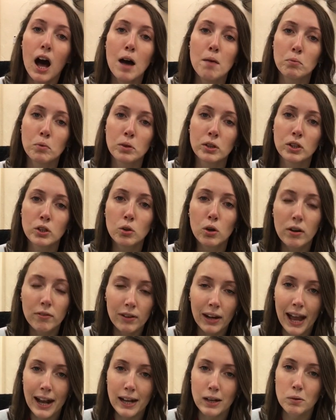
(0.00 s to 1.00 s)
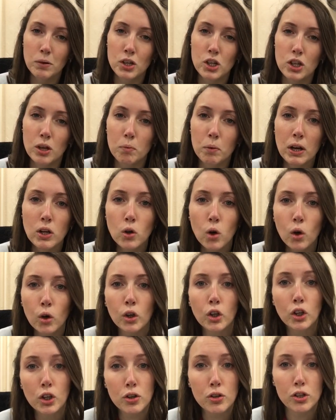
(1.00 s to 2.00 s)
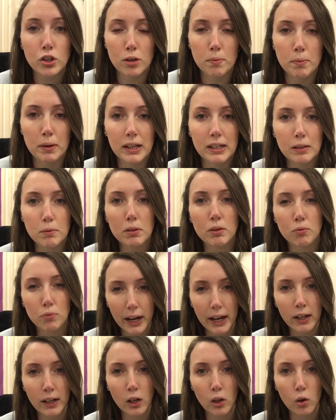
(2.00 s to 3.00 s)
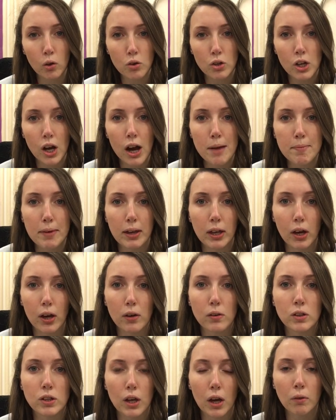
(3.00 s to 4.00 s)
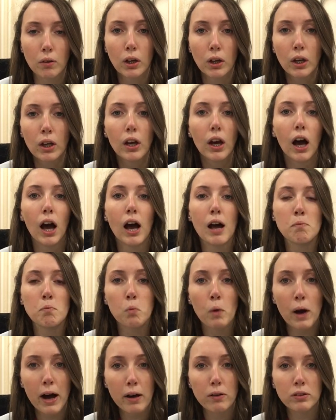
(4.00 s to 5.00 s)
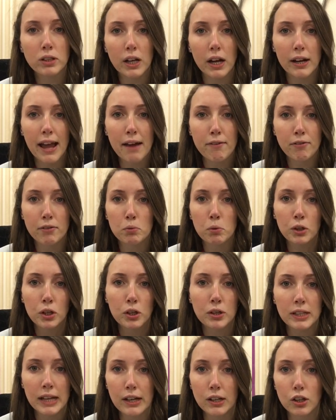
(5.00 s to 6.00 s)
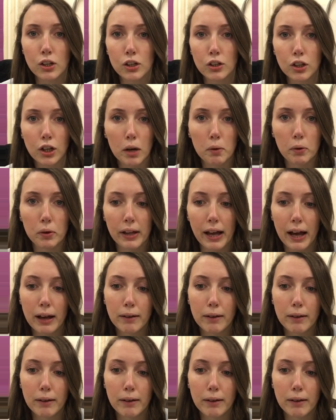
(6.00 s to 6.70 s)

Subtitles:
were sort of language that we're not used to because it was written a long time ago. So well done, everyone who's had a good go on that.